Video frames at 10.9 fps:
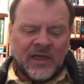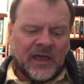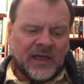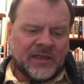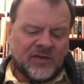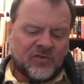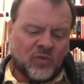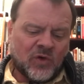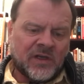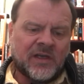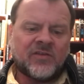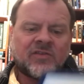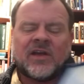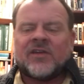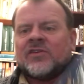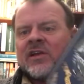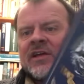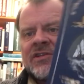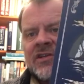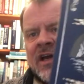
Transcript: And this one is Desolation